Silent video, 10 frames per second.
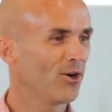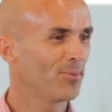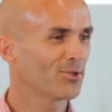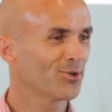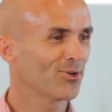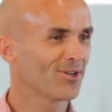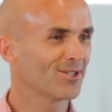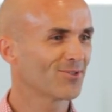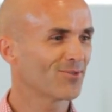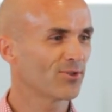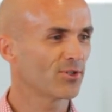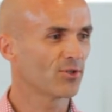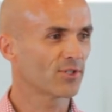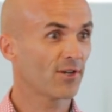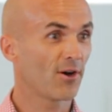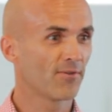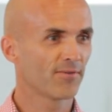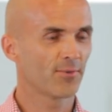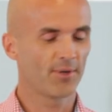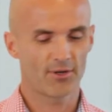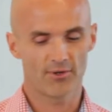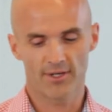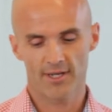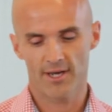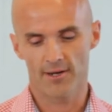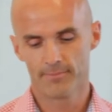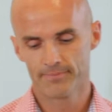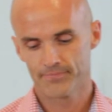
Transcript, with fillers: opportunities for yourself to be a good dictator.